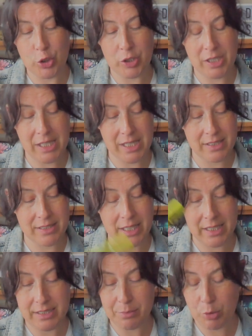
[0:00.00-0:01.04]
Cookies,
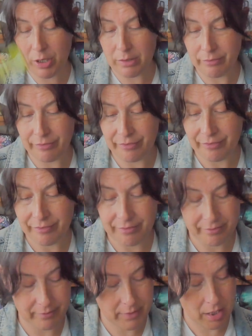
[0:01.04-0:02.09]
and it's brown.
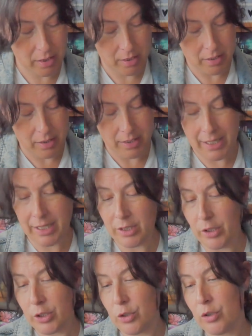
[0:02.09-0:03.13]
And
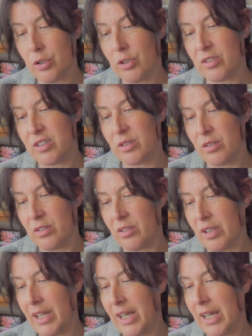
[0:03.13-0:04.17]
I got
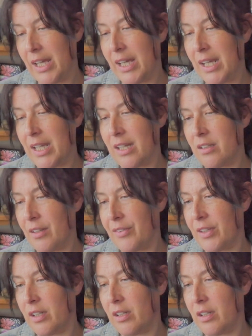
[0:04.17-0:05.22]

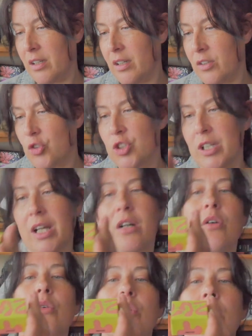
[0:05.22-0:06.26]
another
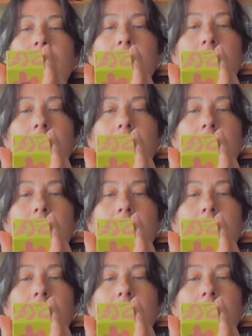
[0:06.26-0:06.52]
gel